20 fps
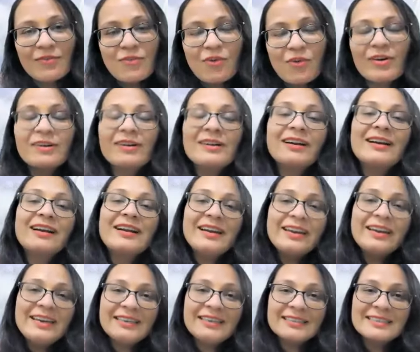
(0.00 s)
for
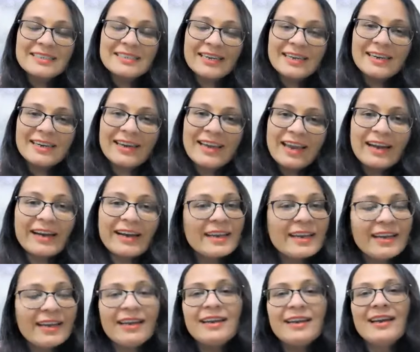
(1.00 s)
cleansing
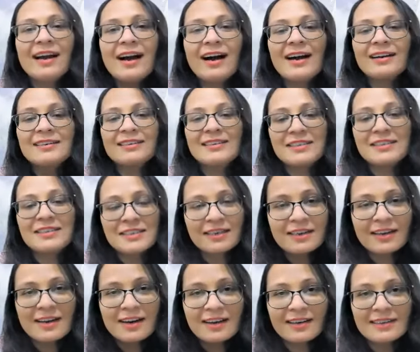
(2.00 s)
and healing our
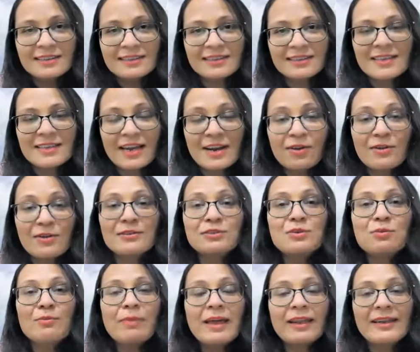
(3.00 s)
chakras and
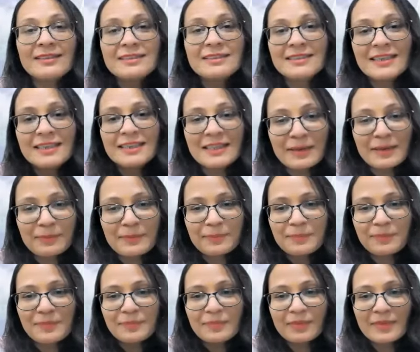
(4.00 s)
also balancing
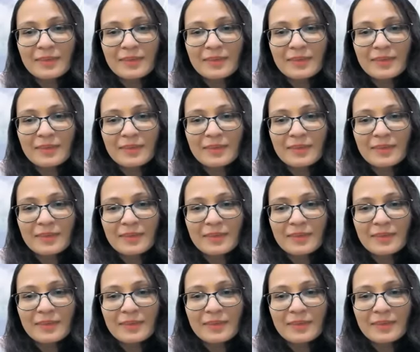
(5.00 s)
them.